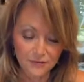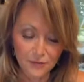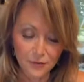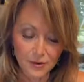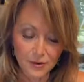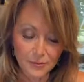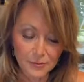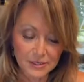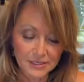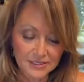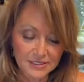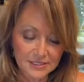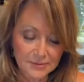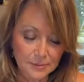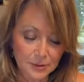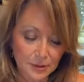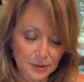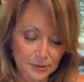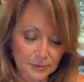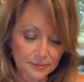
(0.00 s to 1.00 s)
4-in-1
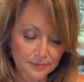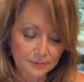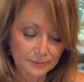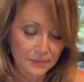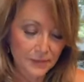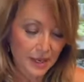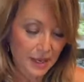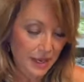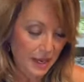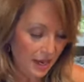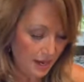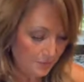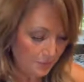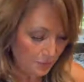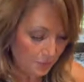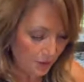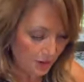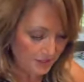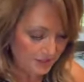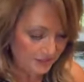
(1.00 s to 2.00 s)
spoon,
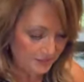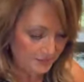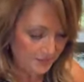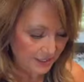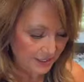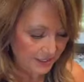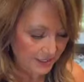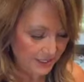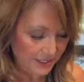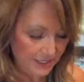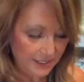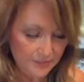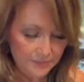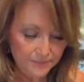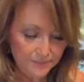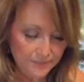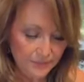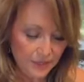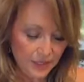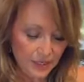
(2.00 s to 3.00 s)
approximately
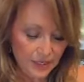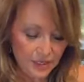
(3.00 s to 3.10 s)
